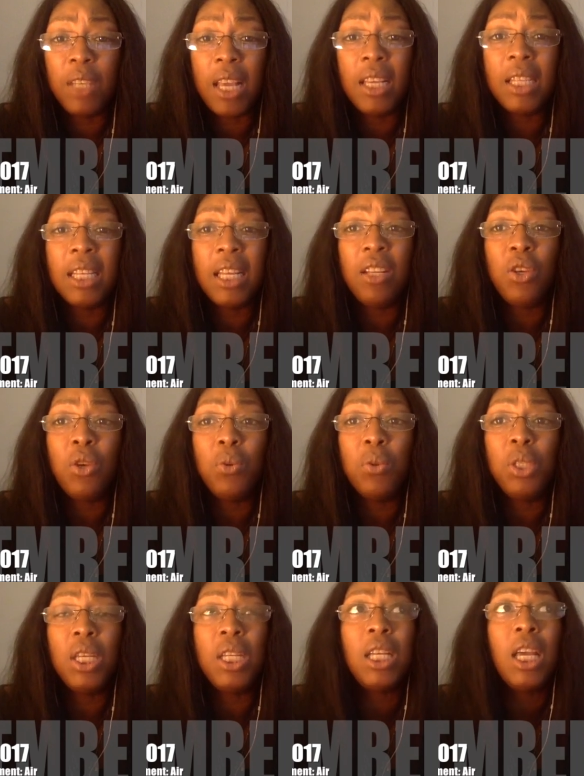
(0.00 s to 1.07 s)
take it and
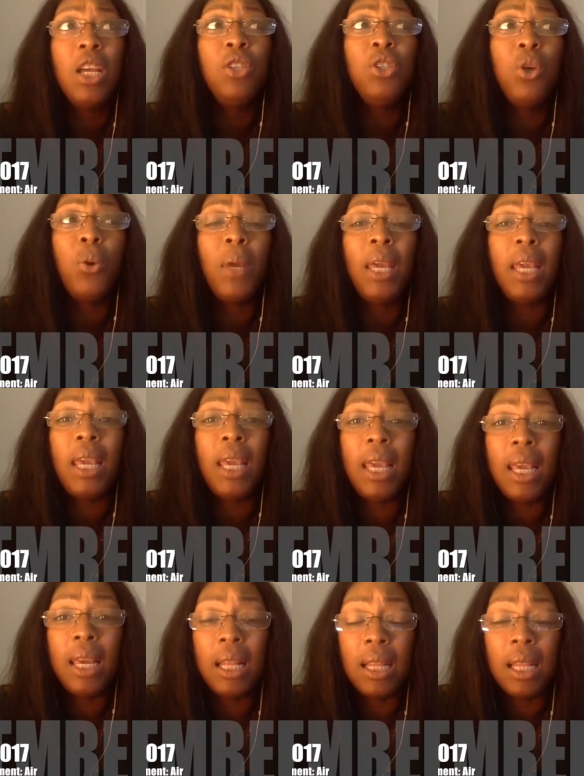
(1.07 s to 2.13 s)
use it to
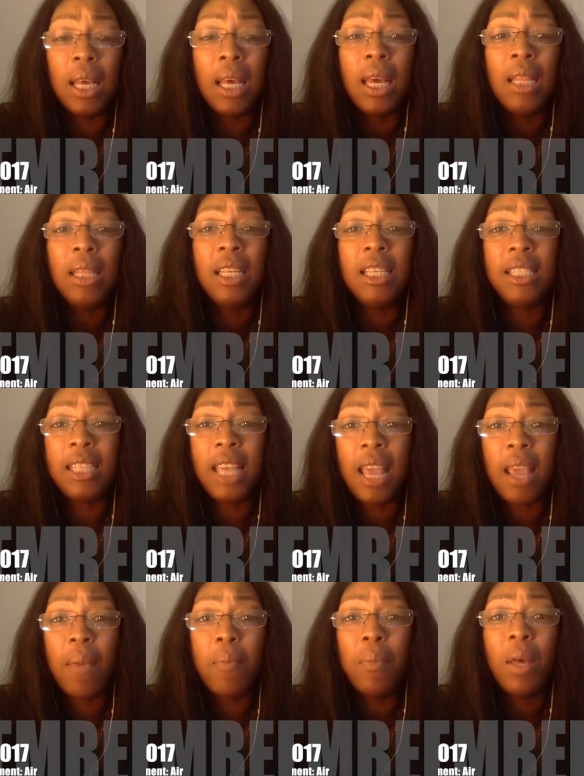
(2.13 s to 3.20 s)
heal the
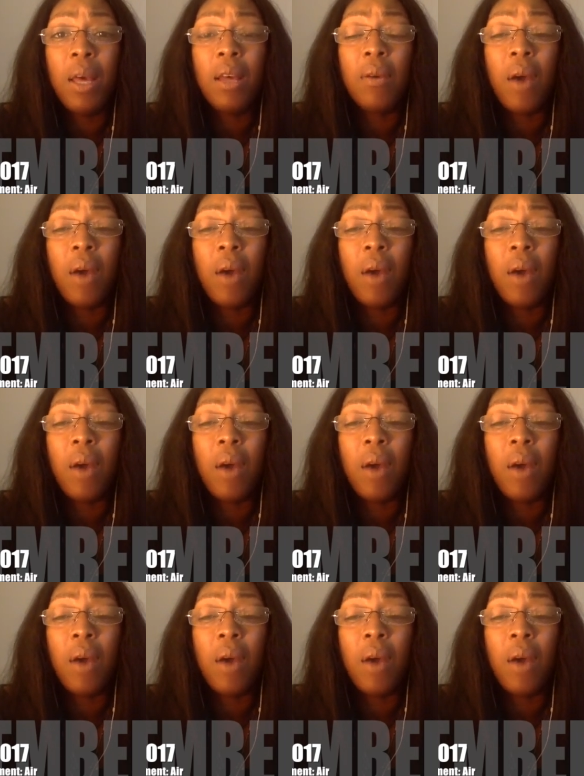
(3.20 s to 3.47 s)
same